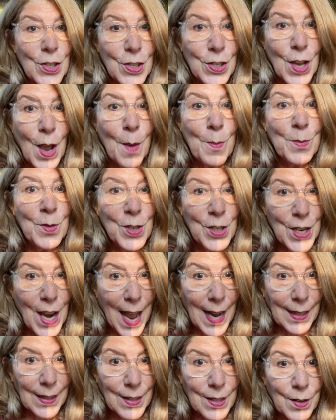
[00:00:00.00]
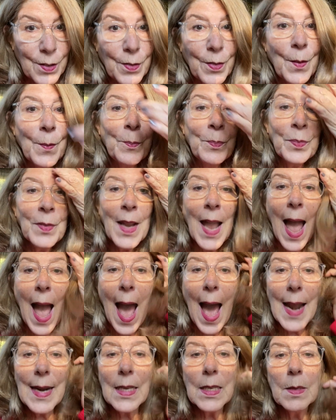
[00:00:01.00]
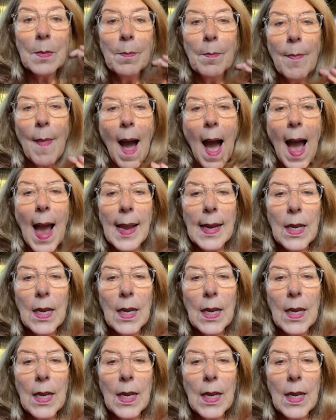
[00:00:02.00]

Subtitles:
subjective, how does my